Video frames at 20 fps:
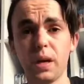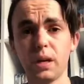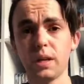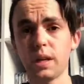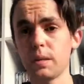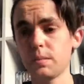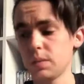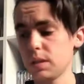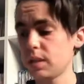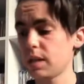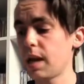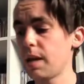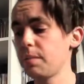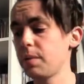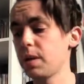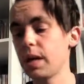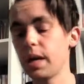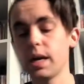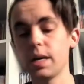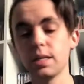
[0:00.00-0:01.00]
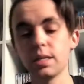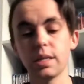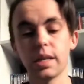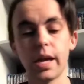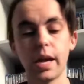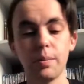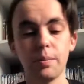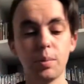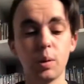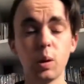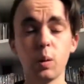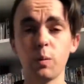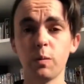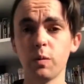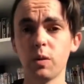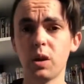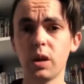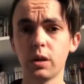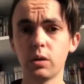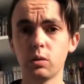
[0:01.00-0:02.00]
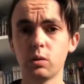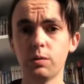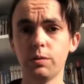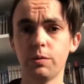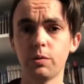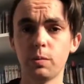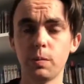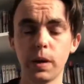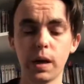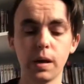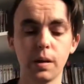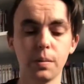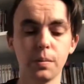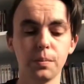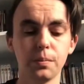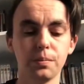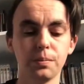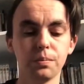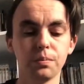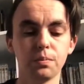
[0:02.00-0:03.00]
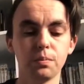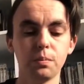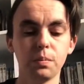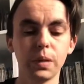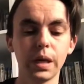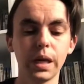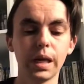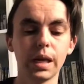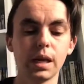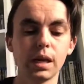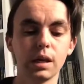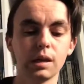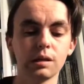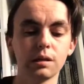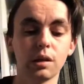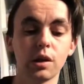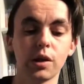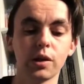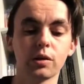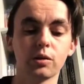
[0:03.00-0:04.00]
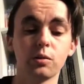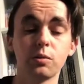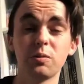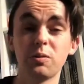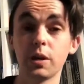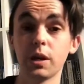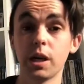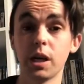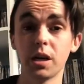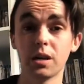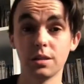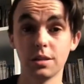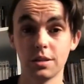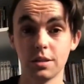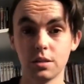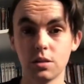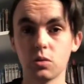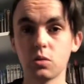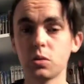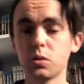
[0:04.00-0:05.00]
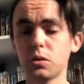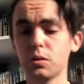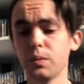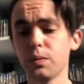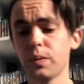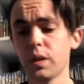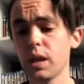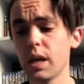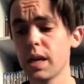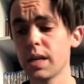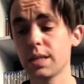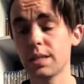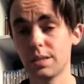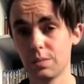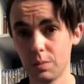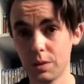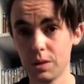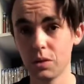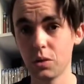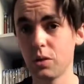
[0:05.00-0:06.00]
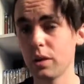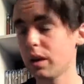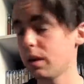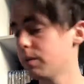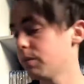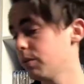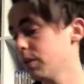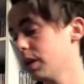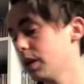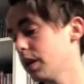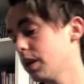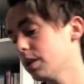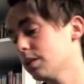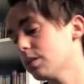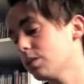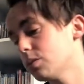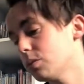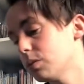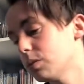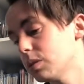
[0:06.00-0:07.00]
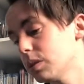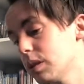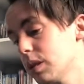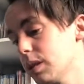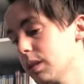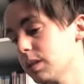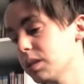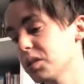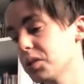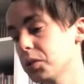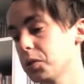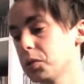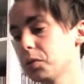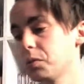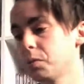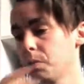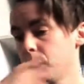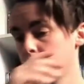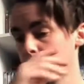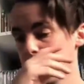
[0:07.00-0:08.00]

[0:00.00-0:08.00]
picked up the same day as that pop vinyl from my local video store. Yes, we do have video stores here still.